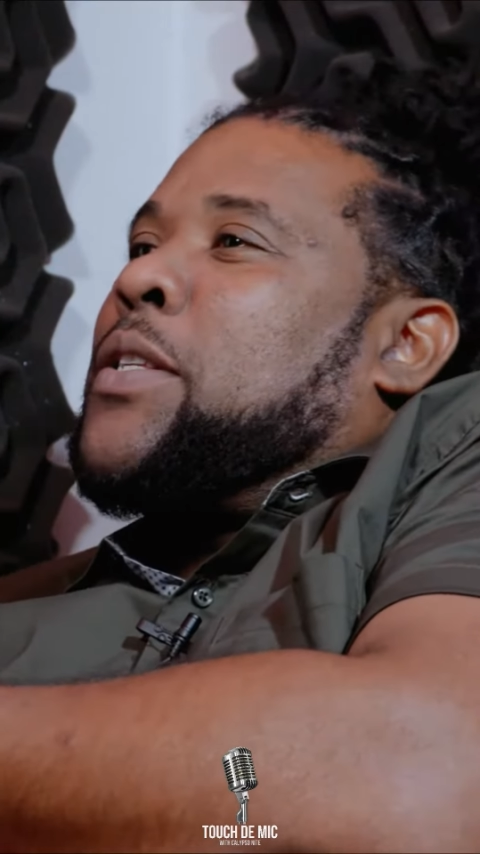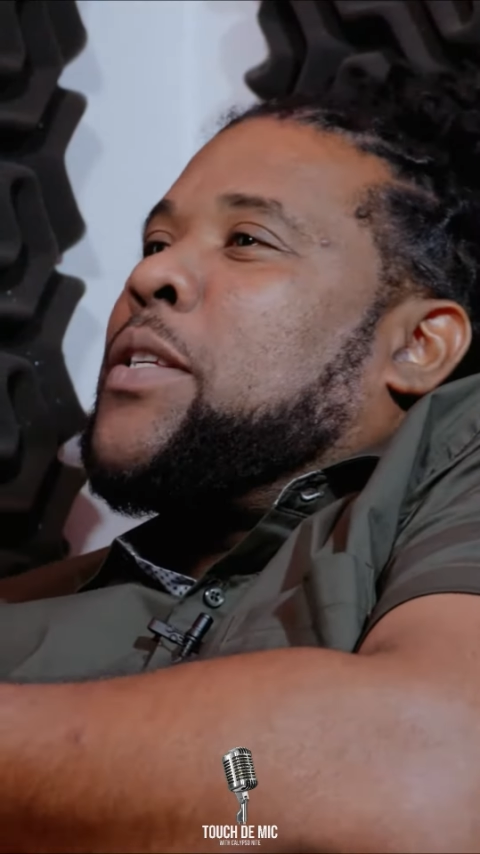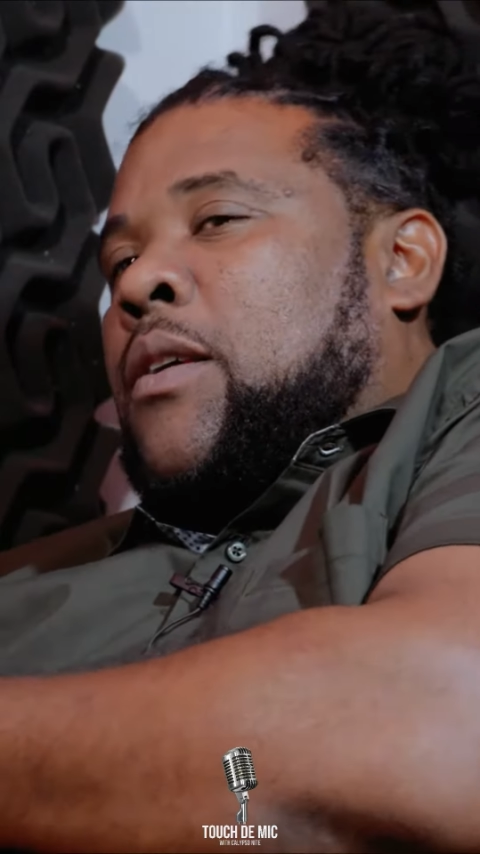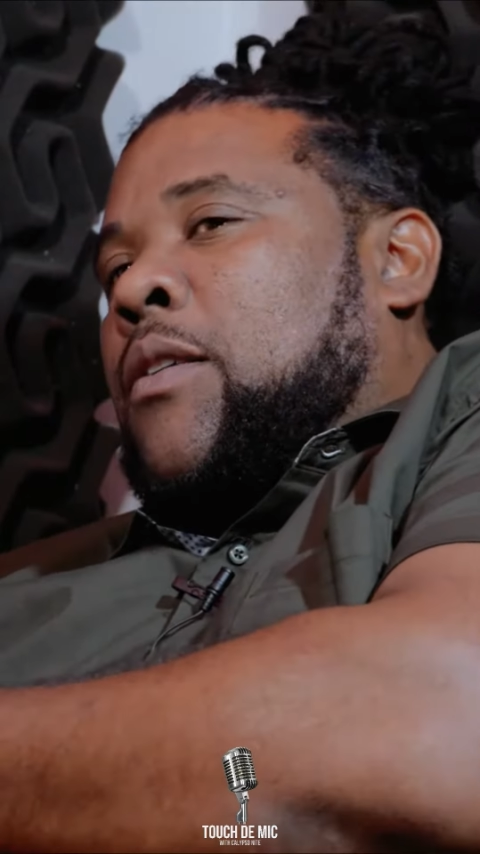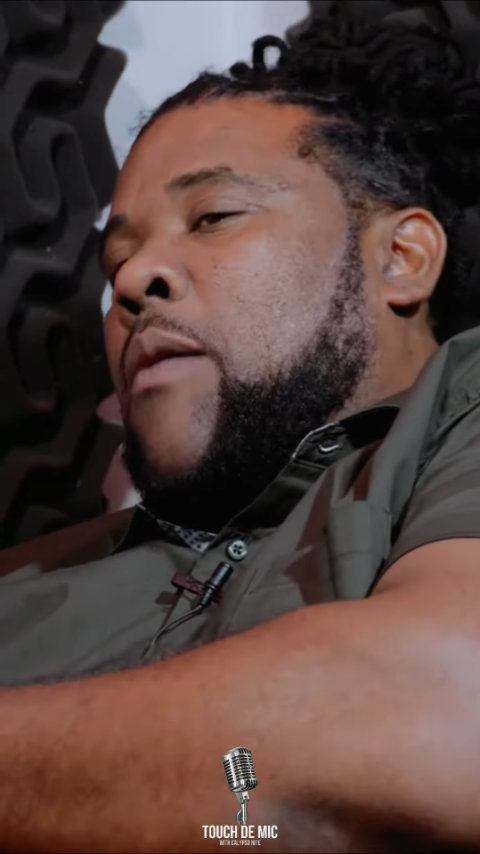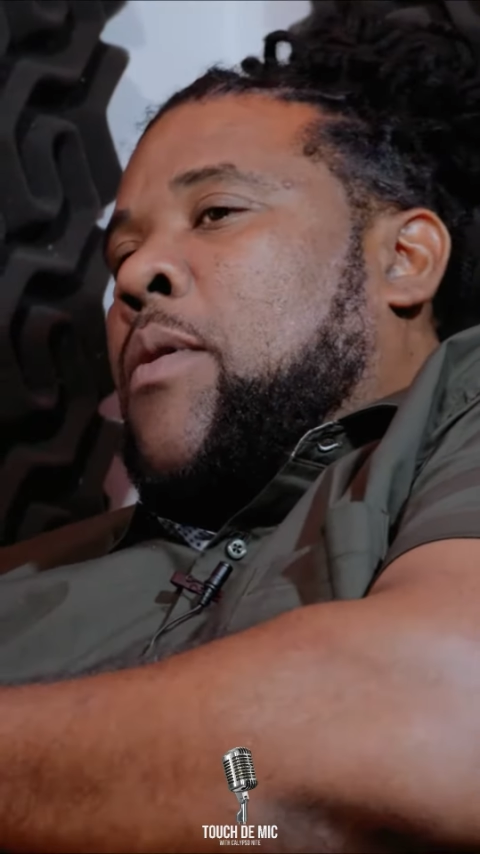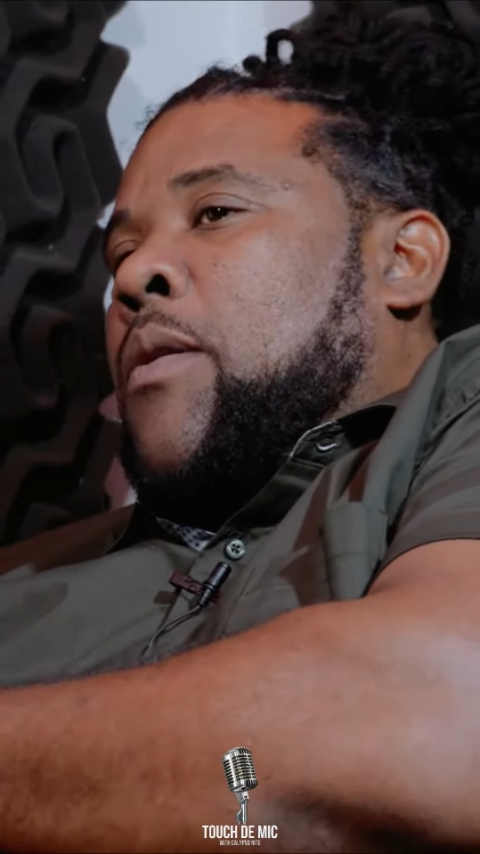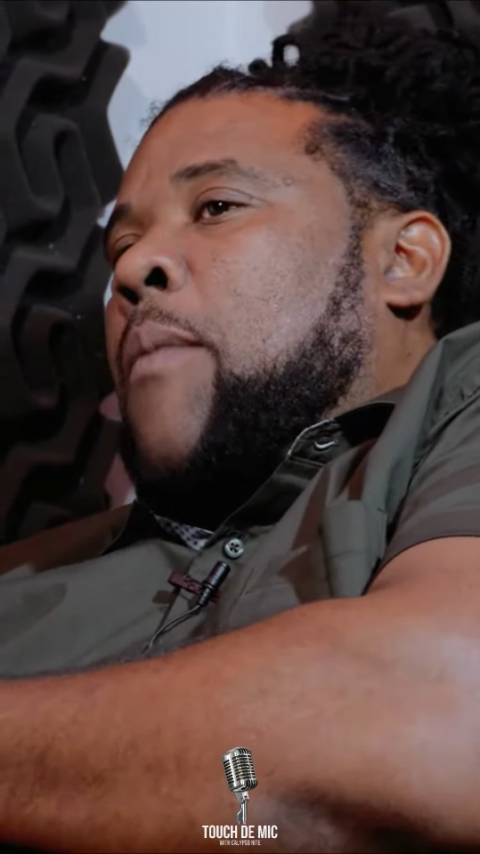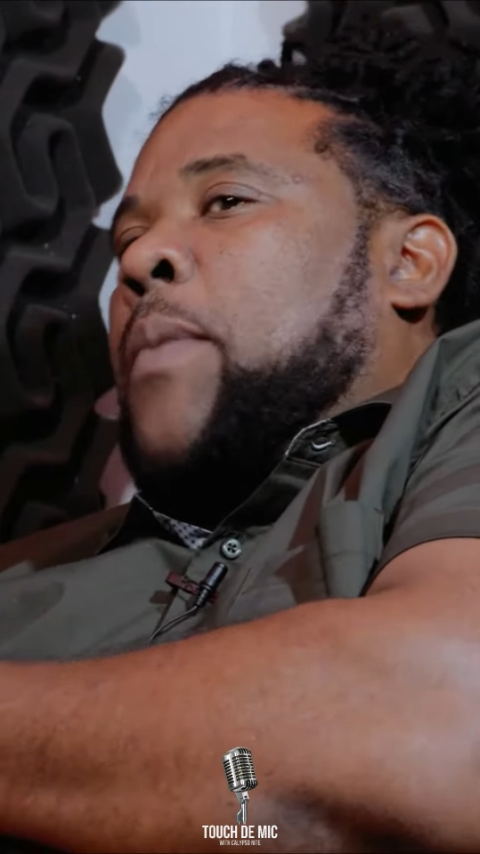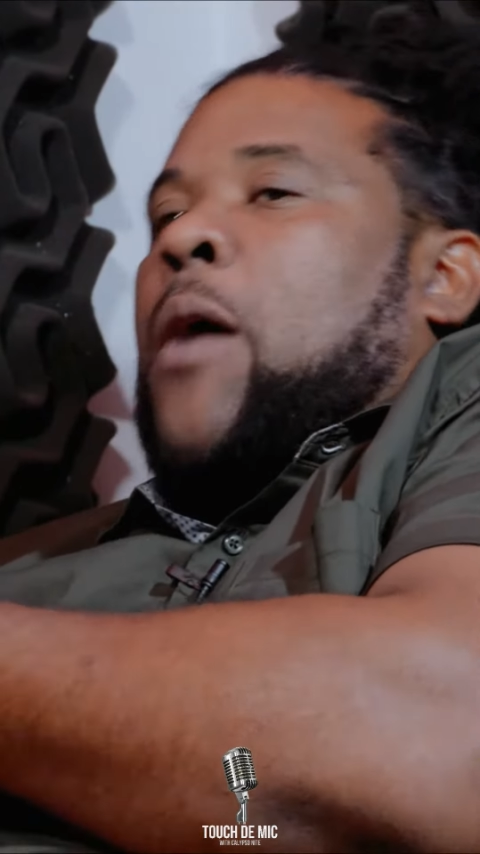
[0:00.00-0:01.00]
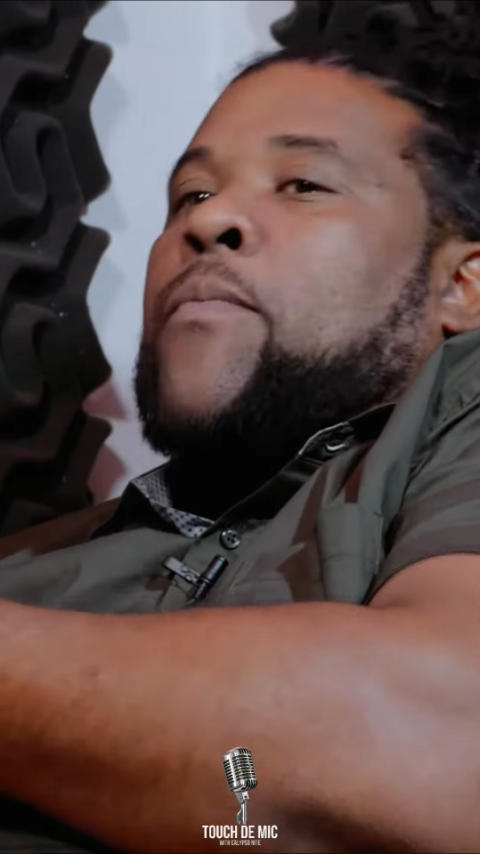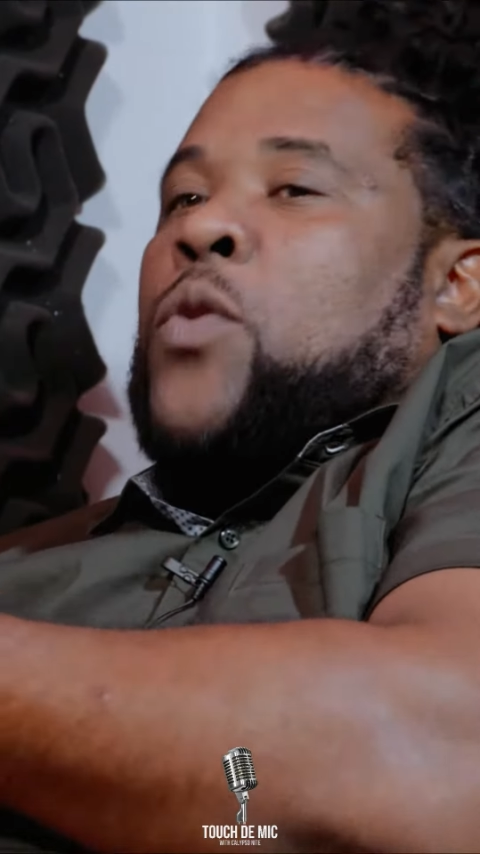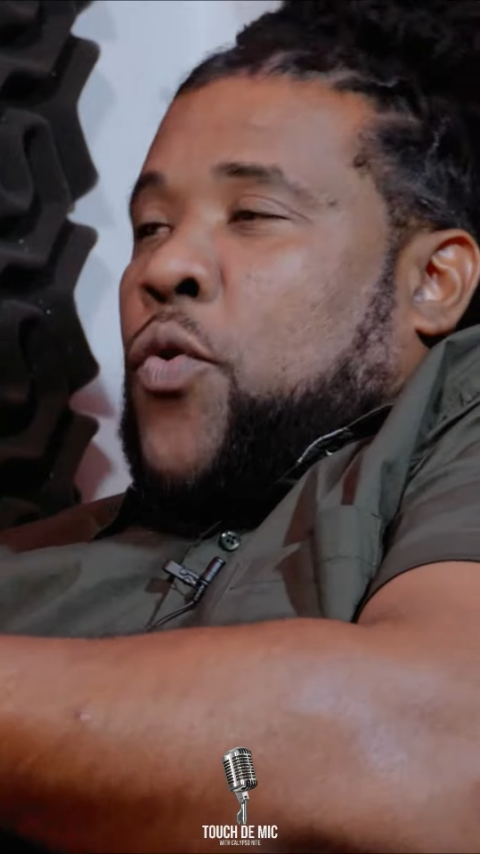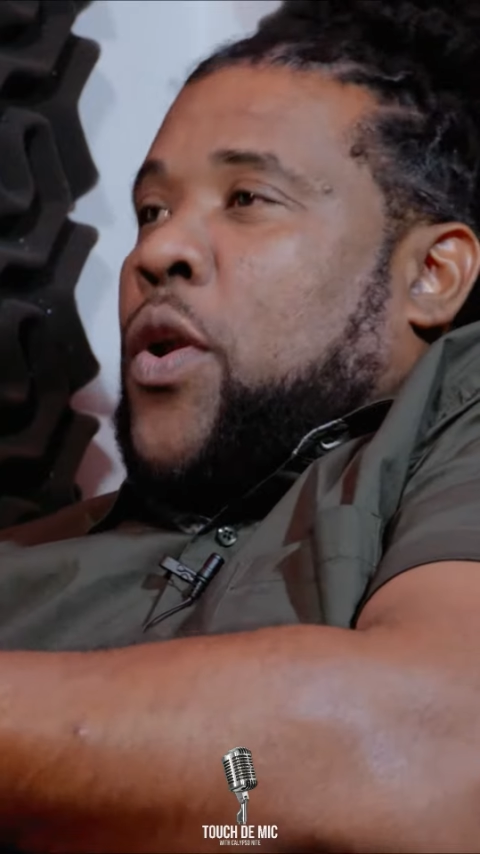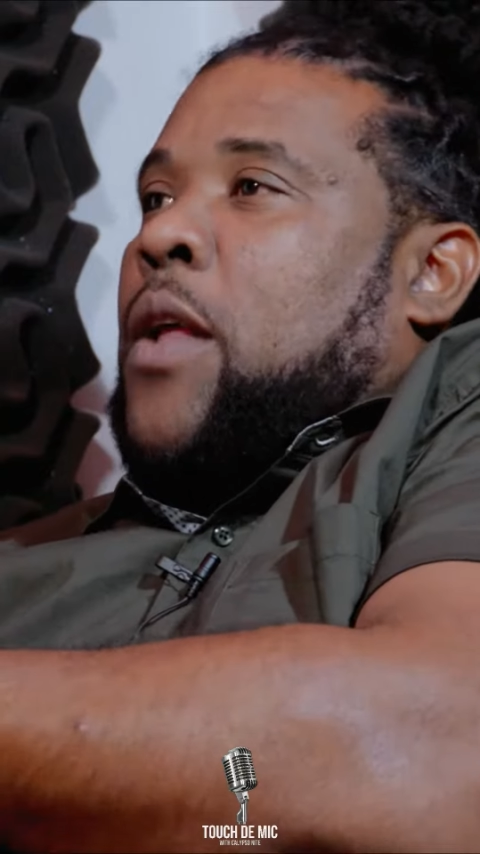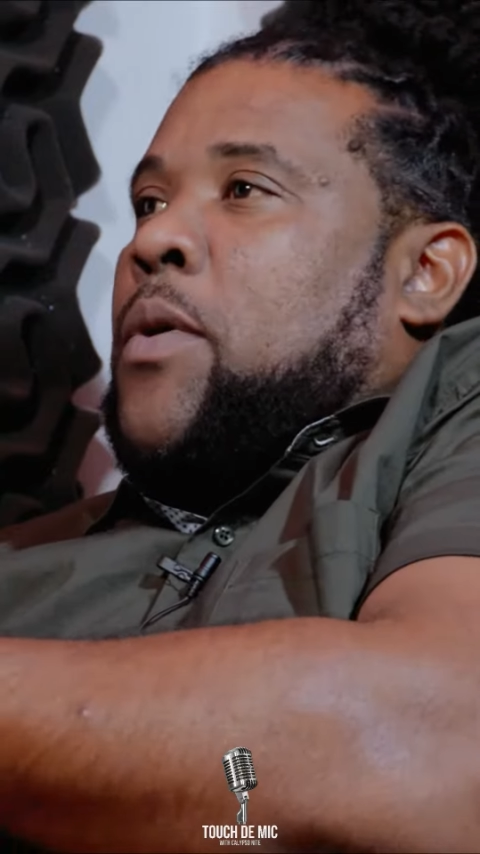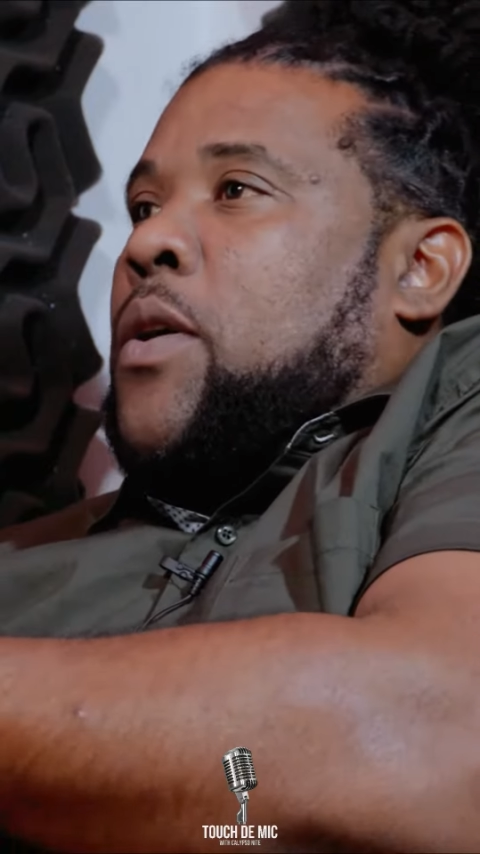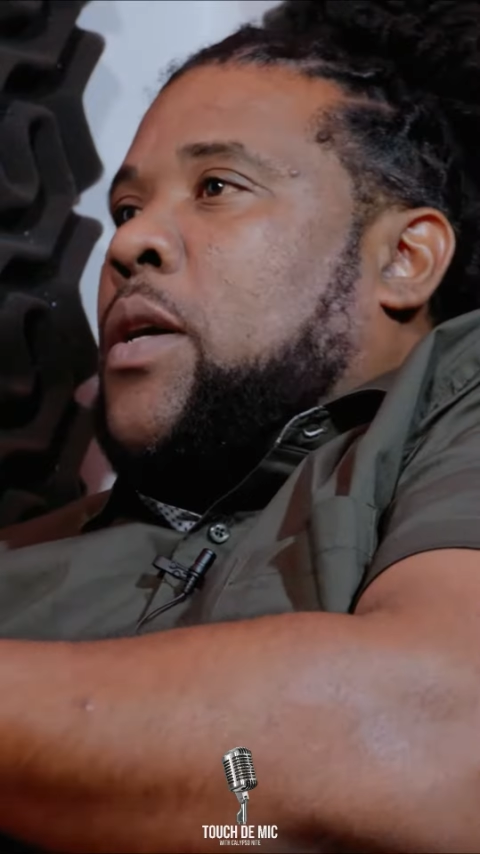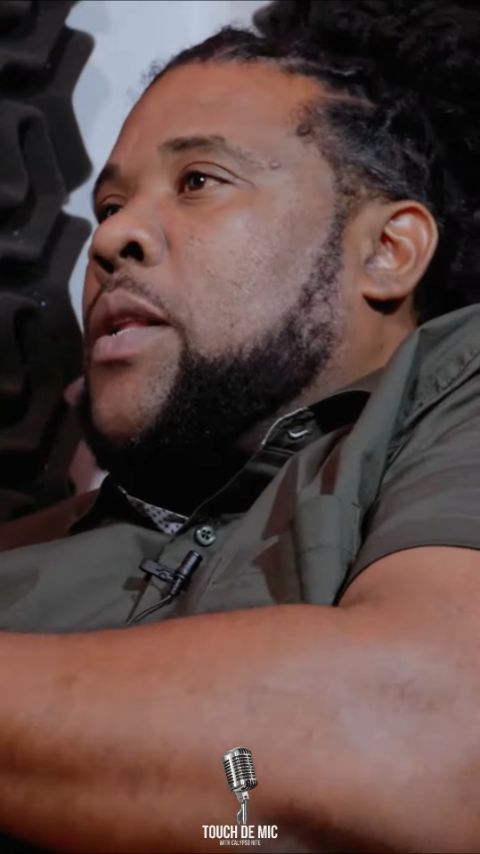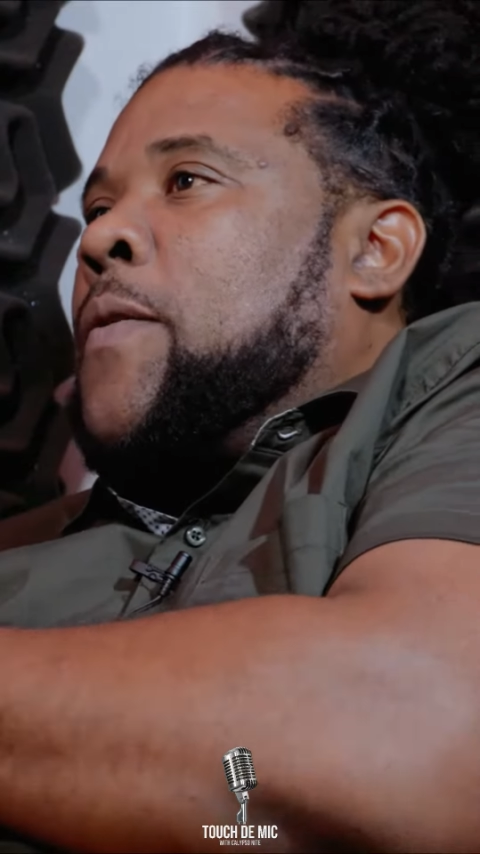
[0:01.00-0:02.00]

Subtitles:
You know what I mean? I big up Dorian, my uncle.